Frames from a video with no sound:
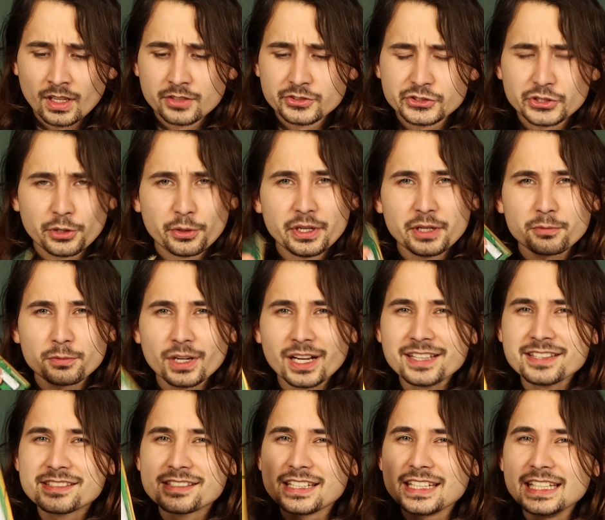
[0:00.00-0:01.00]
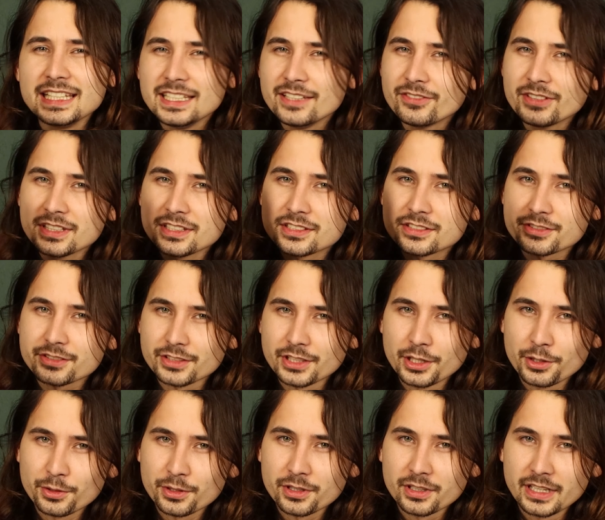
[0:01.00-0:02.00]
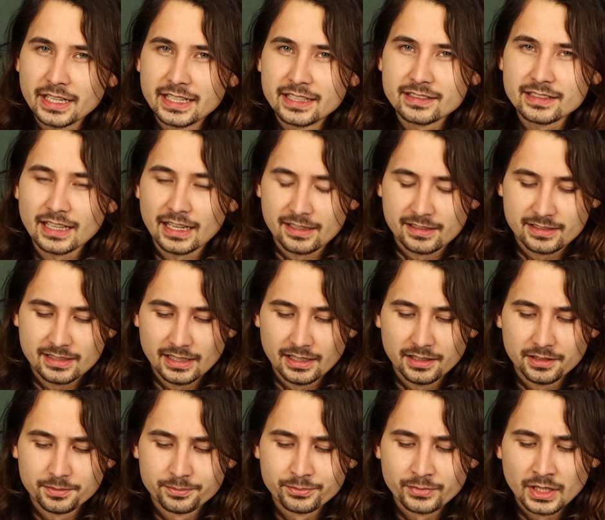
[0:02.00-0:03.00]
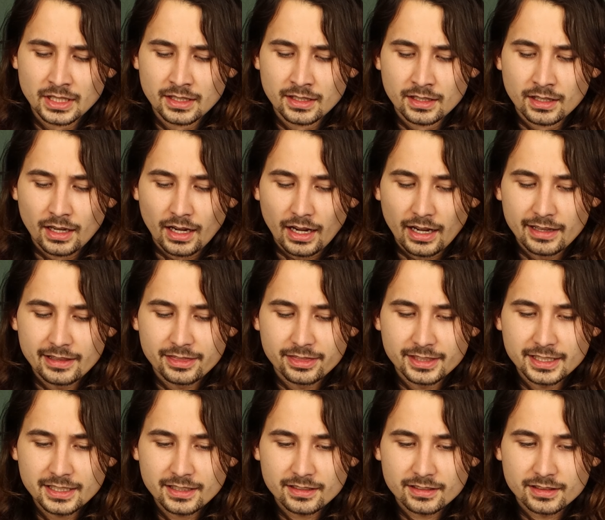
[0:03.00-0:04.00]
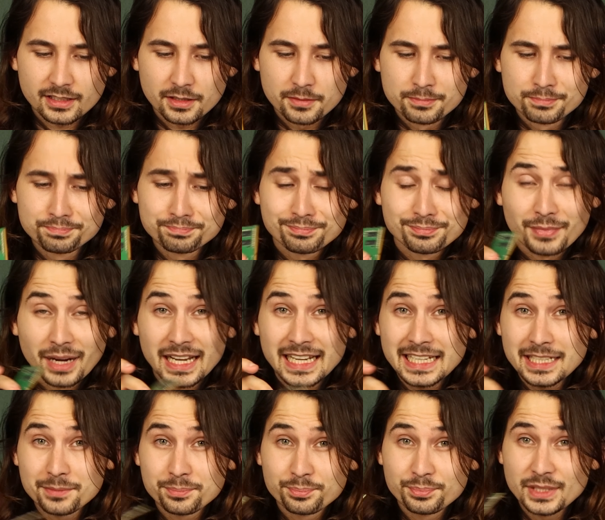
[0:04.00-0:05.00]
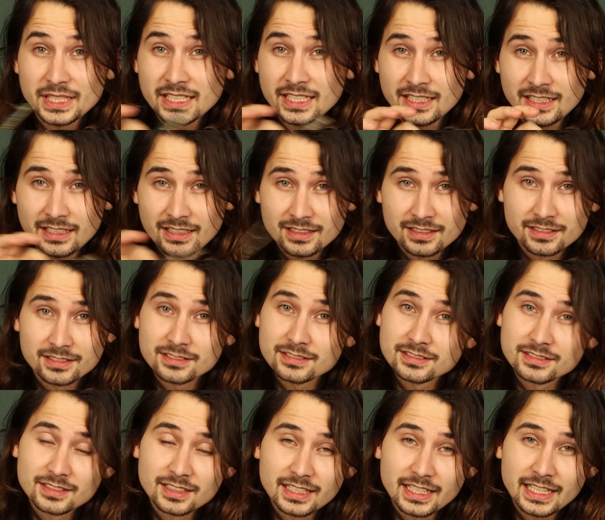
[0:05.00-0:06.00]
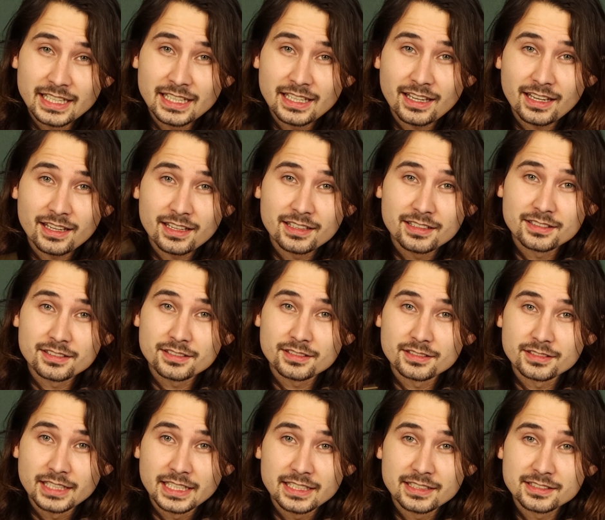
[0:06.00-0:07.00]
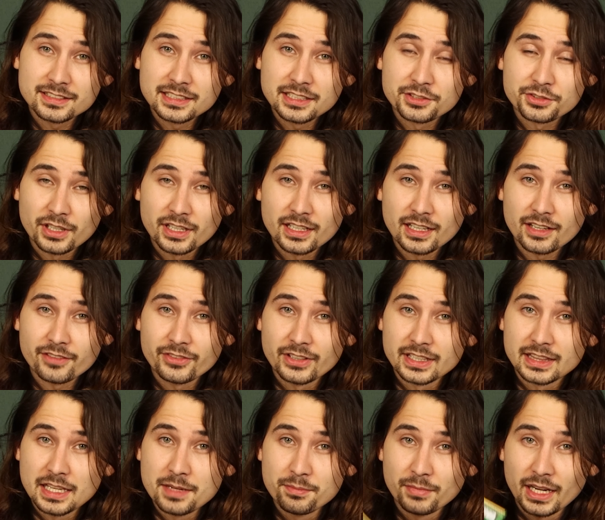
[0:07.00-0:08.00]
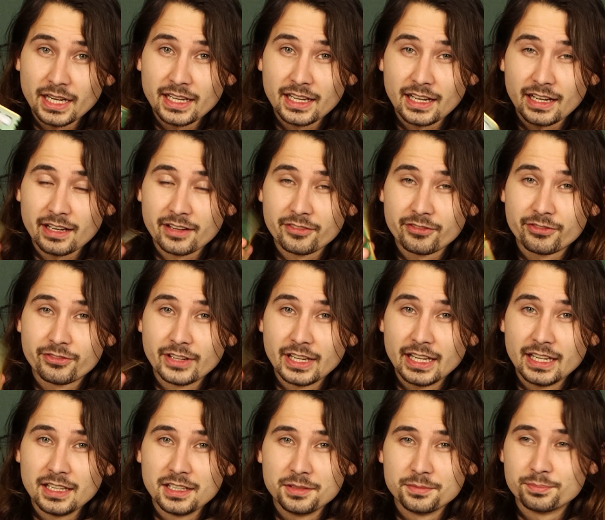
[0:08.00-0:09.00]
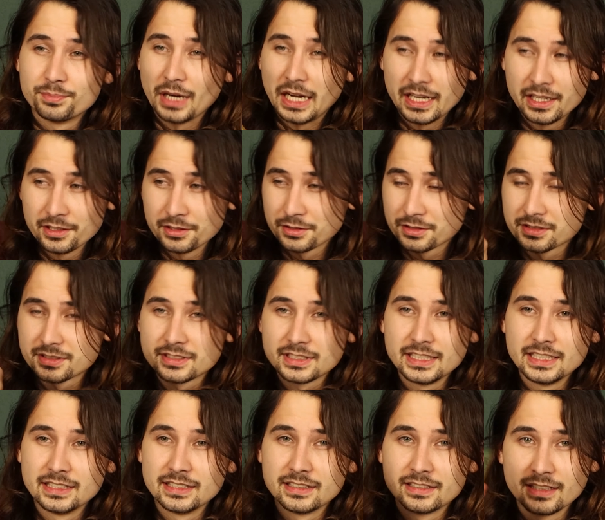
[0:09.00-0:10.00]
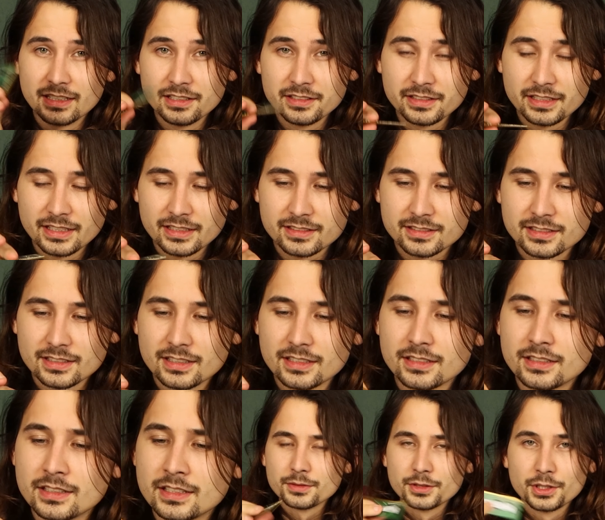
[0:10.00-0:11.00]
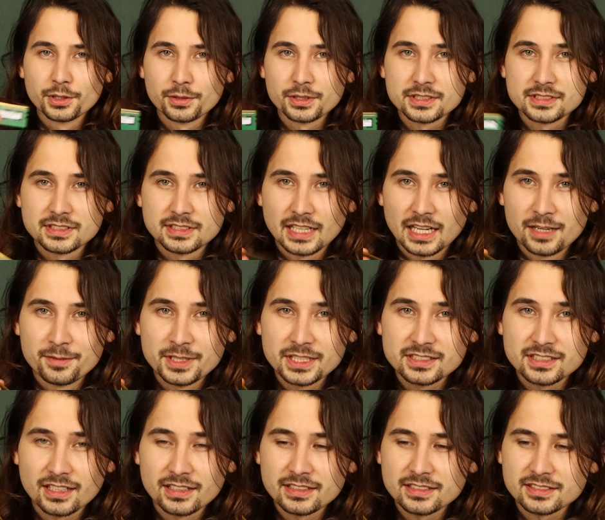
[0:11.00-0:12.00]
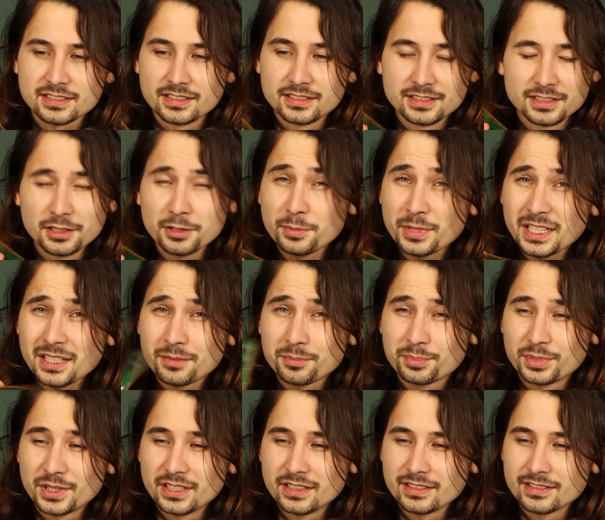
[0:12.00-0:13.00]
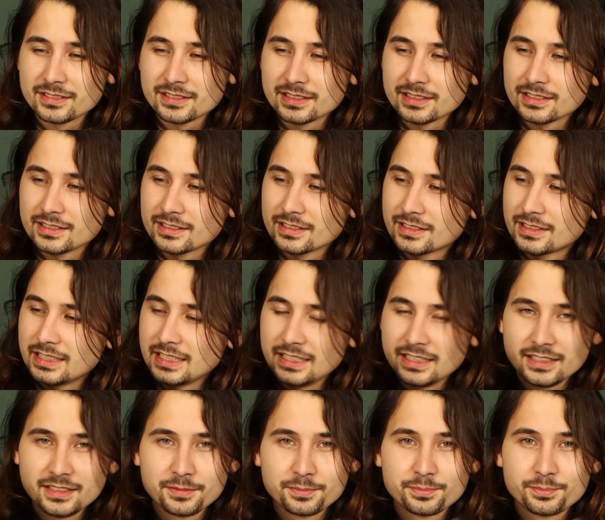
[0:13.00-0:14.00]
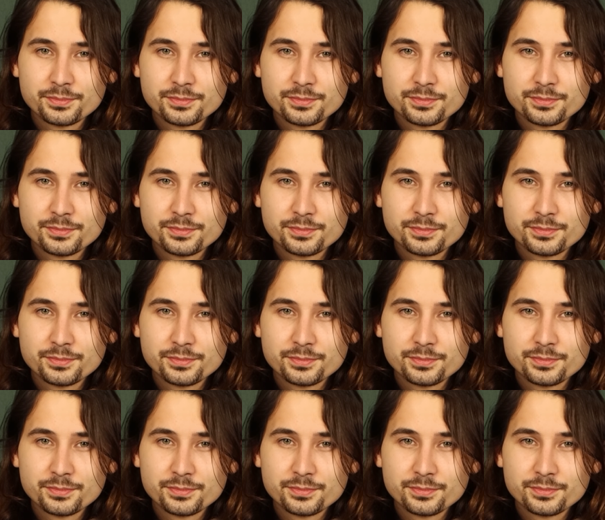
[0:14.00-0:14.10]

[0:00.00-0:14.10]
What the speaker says: so it runs even slower in that Dell. I think there might be a latency trade-off, like they might have a BIOS in the Dell that lowers the timings on this a little bit, but the